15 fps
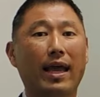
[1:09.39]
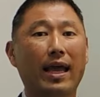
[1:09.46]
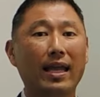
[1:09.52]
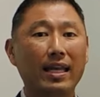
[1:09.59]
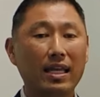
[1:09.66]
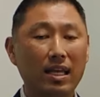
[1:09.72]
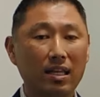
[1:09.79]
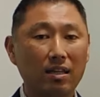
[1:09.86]

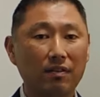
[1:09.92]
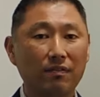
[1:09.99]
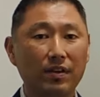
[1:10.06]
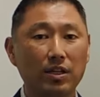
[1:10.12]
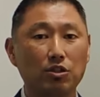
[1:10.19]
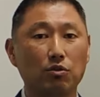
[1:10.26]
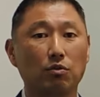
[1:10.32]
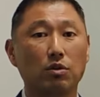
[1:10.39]
any
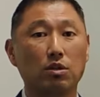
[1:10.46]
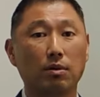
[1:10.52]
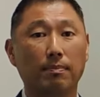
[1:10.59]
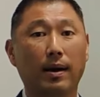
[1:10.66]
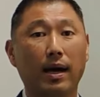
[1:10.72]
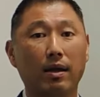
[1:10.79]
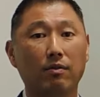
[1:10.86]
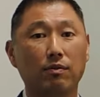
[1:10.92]
individual to
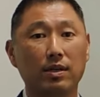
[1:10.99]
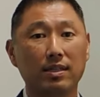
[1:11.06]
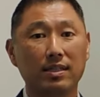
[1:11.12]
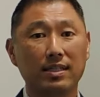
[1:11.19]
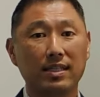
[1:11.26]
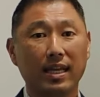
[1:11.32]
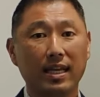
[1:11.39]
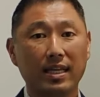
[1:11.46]
buy real
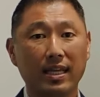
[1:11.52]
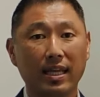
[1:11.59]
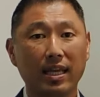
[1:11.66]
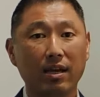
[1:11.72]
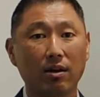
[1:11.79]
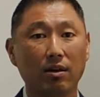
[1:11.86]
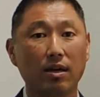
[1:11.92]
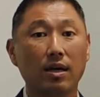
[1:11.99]
estate
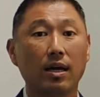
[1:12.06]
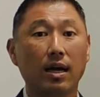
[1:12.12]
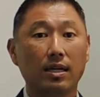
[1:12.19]
here